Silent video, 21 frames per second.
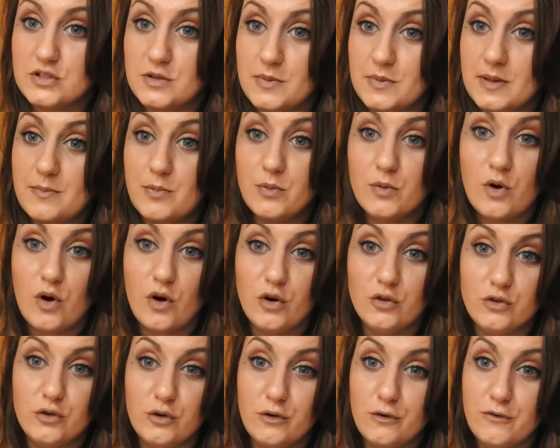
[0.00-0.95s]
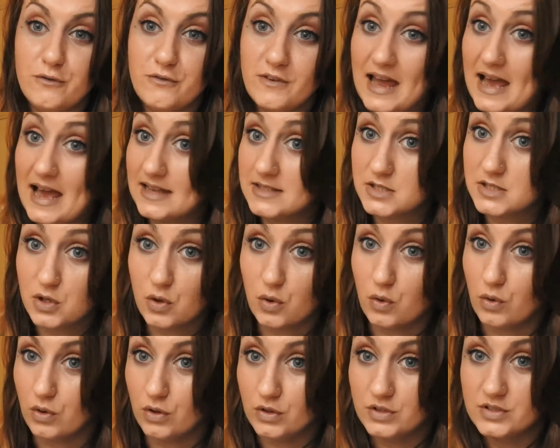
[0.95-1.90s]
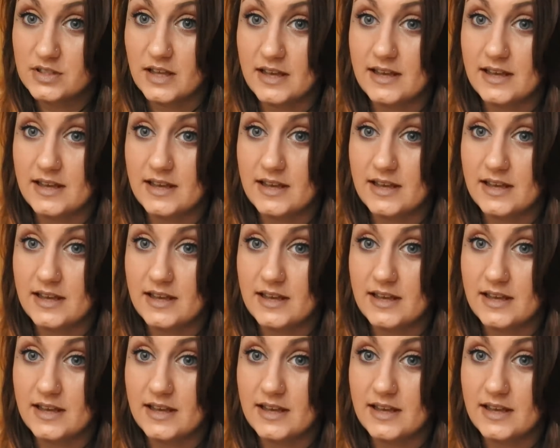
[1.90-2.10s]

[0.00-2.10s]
the people on your flat's course.